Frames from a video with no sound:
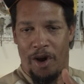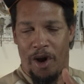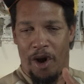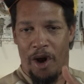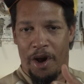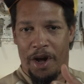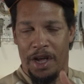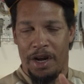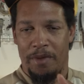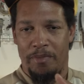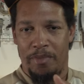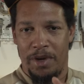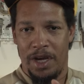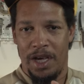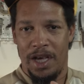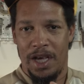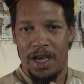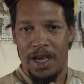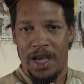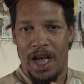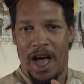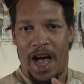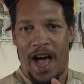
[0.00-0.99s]
are gonna
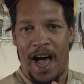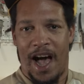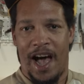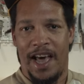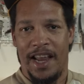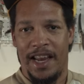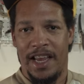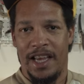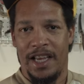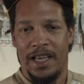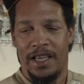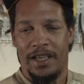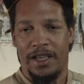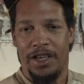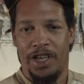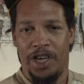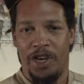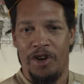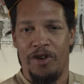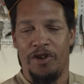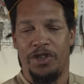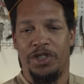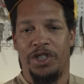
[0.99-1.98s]
be hiding
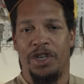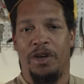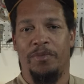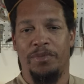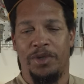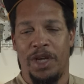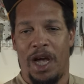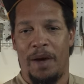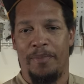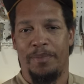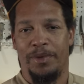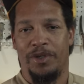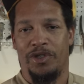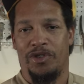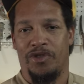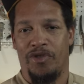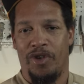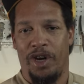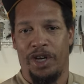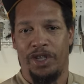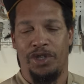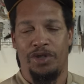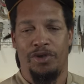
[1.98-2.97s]
near some type of
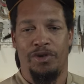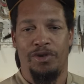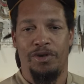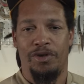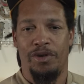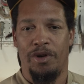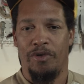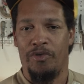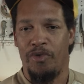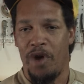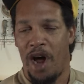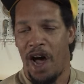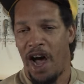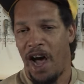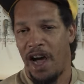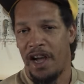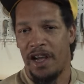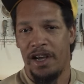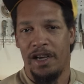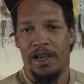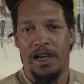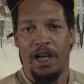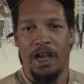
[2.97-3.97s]
structure, a
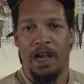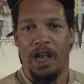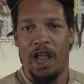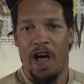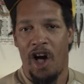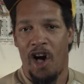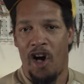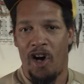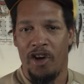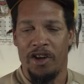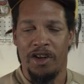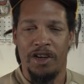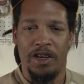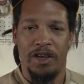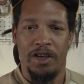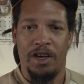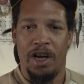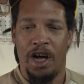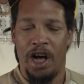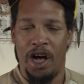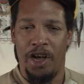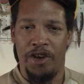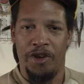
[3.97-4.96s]
rock, a log,
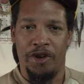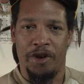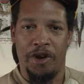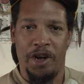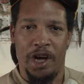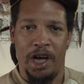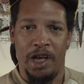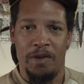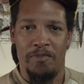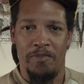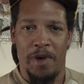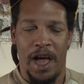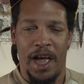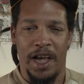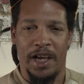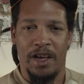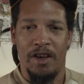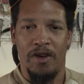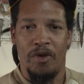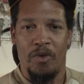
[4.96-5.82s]
undercut bank,